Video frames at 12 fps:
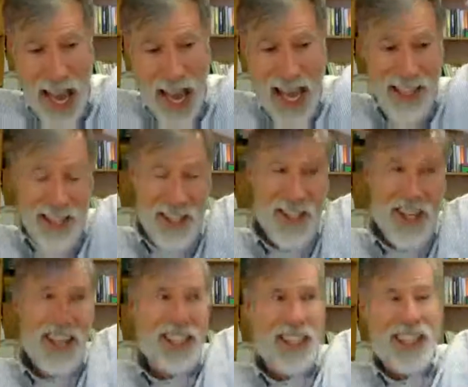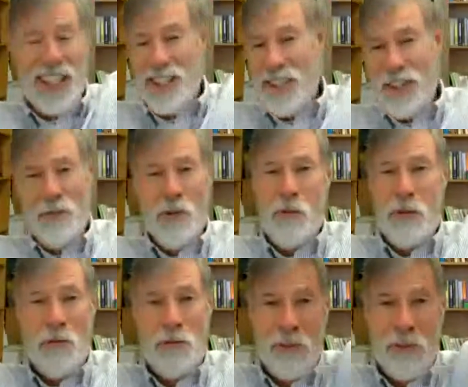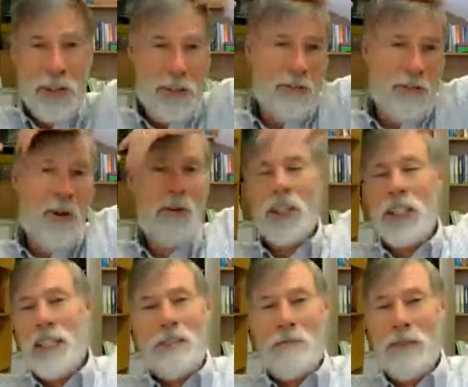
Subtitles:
And suddenly, the room was full of holy,